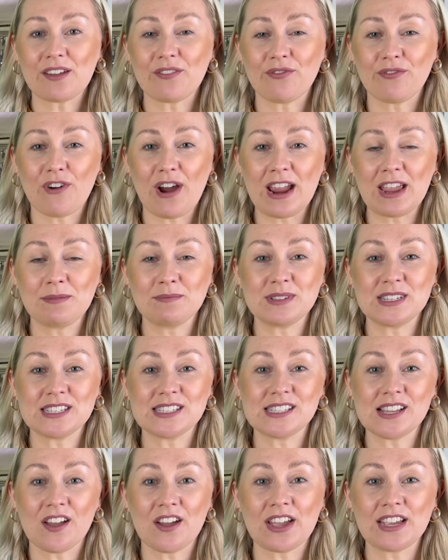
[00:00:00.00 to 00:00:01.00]
frame
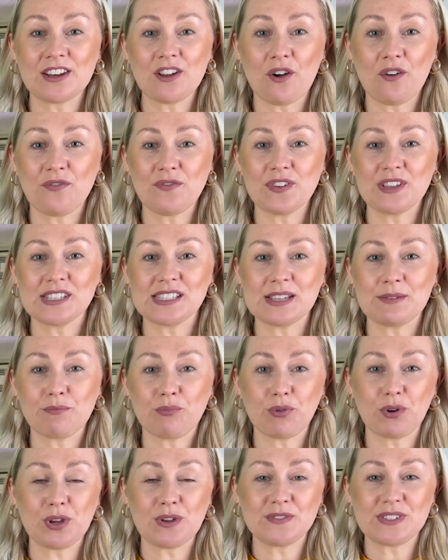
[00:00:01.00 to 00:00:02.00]
design offers
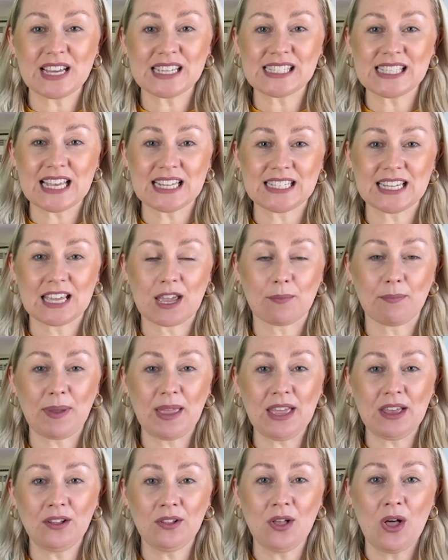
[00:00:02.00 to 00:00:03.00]
improved aesthetic
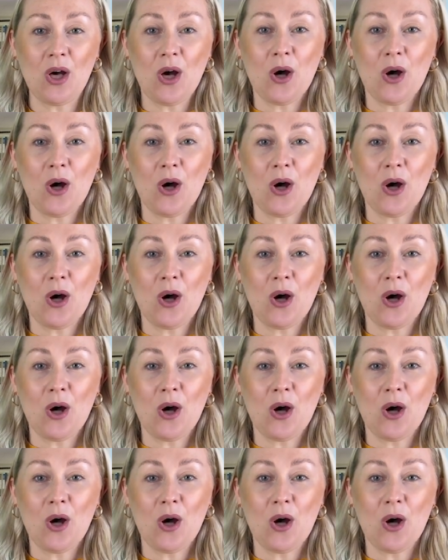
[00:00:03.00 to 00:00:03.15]
appeal,